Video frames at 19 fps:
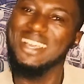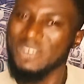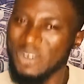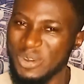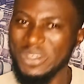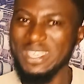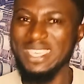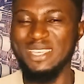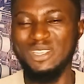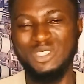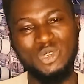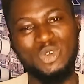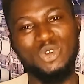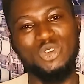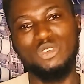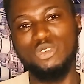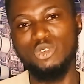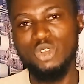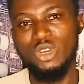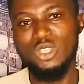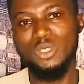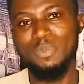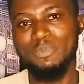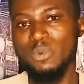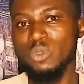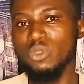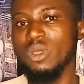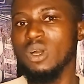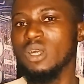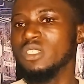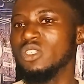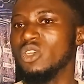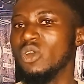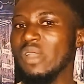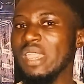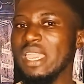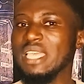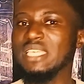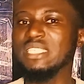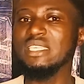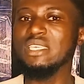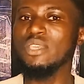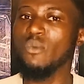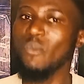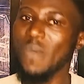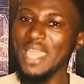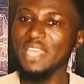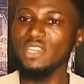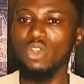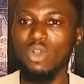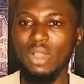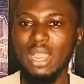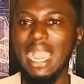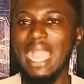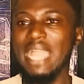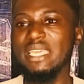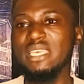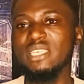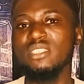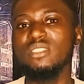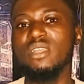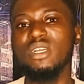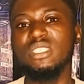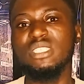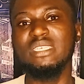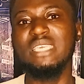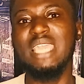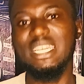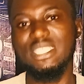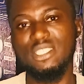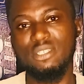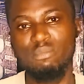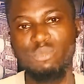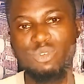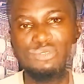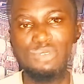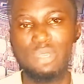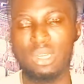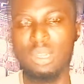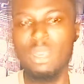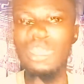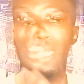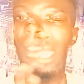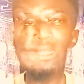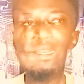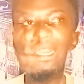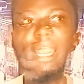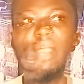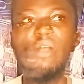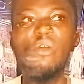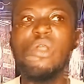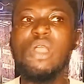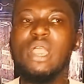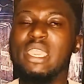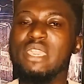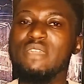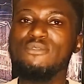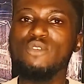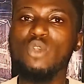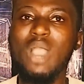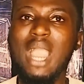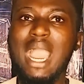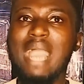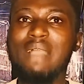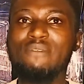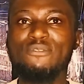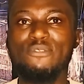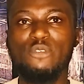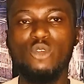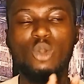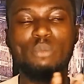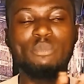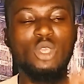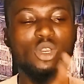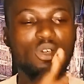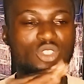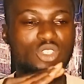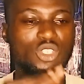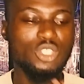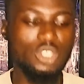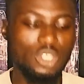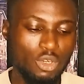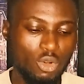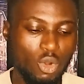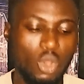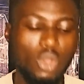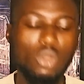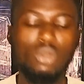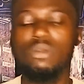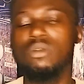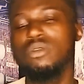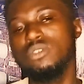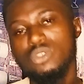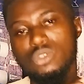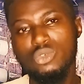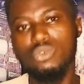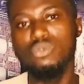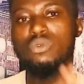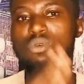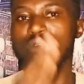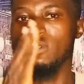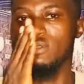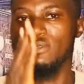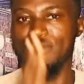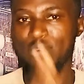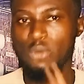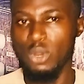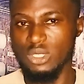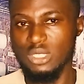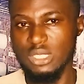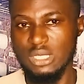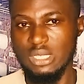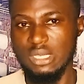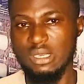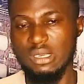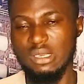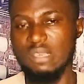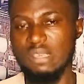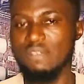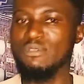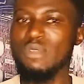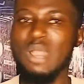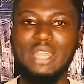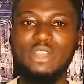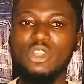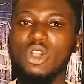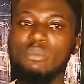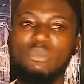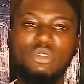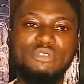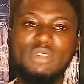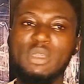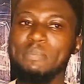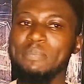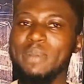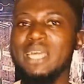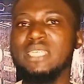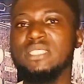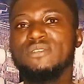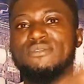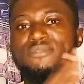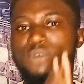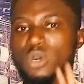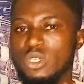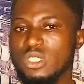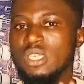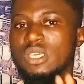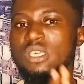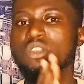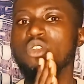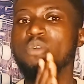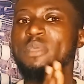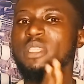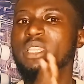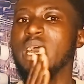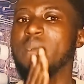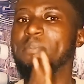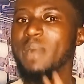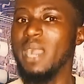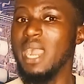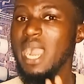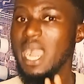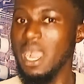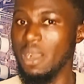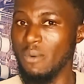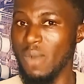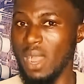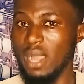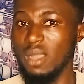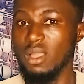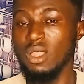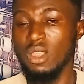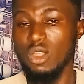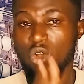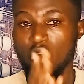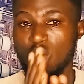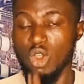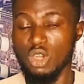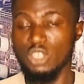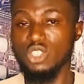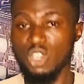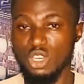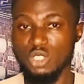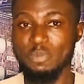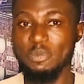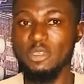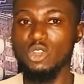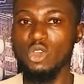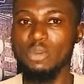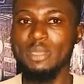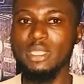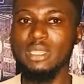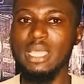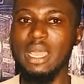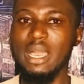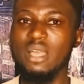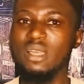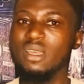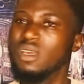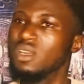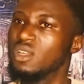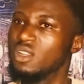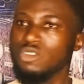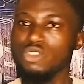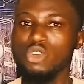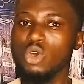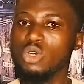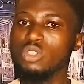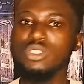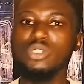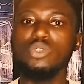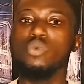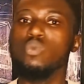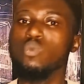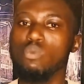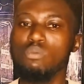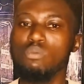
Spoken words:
okay, so you don't put on your AC when your car is not yet moving. Now if you have from your 0 to 40, if you are not moving past 40 km/h on your speedometer, don't